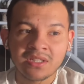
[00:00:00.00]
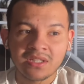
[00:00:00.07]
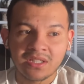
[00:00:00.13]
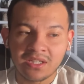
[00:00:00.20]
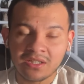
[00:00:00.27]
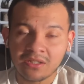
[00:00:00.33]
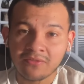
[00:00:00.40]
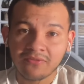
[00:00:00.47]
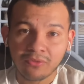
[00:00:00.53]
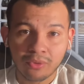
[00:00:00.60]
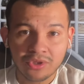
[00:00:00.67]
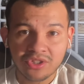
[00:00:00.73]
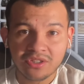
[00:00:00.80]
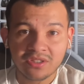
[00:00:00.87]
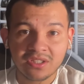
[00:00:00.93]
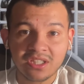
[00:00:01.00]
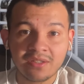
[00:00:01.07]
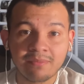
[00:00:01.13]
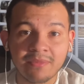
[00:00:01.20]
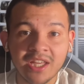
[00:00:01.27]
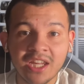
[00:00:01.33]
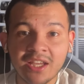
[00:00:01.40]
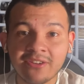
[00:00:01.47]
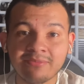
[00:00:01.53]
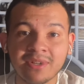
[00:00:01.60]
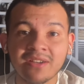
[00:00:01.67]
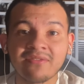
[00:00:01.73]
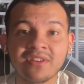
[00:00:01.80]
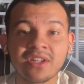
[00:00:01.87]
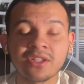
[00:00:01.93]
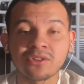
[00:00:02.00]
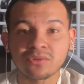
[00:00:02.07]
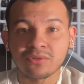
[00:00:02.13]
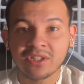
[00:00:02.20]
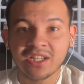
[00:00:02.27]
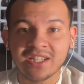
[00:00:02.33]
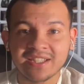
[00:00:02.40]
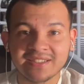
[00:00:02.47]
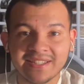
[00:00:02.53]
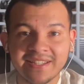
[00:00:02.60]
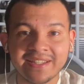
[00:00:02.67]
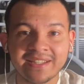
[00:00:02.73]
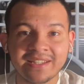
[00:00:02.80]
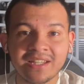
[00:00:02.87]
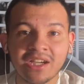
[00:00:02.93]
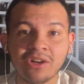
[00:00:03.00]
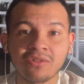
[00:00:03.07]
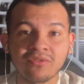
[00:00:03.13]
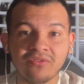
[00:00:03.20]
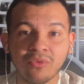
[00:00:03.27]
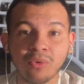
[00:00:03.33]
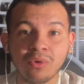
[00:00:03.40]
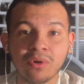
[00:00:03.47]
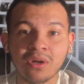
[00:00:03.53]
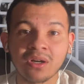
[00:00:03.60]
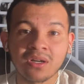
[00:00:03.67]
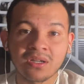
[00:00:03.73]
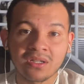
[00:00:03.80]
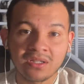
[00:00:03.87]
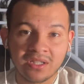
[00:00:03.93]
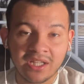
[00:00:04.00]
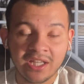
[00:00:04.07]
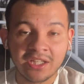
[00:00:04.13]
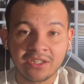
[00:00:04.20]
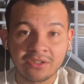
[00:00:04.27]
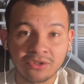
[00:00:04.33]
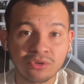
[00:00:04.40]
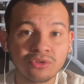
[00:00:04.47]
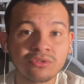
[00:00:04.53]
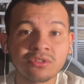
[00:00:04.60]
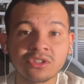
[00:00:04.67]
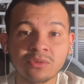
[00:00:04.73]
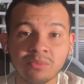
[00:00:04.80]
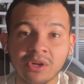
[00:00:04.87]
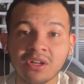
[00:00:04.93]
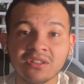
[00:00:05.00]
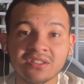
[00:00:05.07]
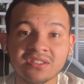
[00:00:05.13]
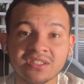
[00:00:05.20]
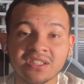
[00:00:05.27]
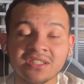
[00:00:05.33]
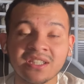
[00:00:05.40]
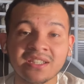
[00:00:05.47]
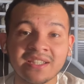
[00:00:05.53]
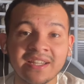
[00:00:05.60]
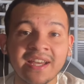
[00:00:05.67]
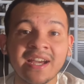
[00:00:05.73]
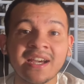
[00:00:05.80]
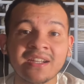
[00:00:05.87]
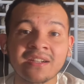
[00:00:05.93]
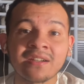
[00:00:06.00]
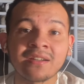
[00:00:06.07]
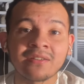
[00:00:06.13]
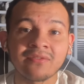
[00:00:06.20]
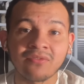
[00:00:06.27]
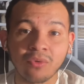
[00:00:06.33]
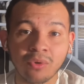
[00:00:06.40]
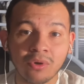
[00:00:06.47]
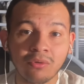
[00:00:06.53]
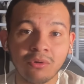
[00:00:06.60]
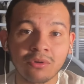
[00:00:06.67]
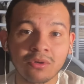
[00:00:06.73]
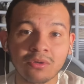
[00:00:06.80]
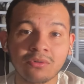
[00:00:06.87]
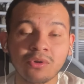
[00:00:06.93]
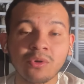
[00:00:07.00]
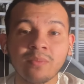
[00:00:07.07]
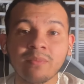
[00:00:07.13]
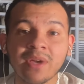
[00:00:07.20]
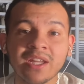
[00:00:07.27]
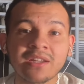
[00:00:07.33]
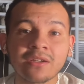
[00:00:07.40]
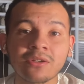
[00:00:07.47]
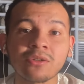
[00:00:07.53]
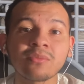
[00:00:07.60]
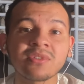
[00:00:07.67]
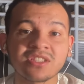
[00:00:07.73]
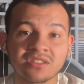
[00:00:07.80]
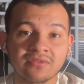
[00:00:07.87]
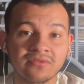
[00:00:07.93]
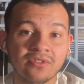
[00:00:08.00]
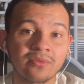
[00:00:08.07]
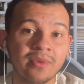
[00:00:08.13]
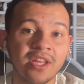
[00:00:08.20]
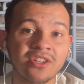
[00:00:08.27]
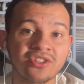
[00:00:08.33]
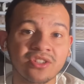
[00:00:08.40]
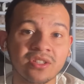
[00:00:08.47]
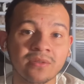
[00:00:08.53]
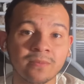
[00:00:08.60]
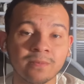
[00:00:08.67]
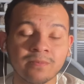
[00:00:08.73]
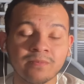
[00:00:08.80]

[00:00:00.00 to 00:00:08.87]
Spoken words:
And unfortunately, many of my videos were getting taken down for a new YouTube policy that they added for quote-unquote medical misinformation.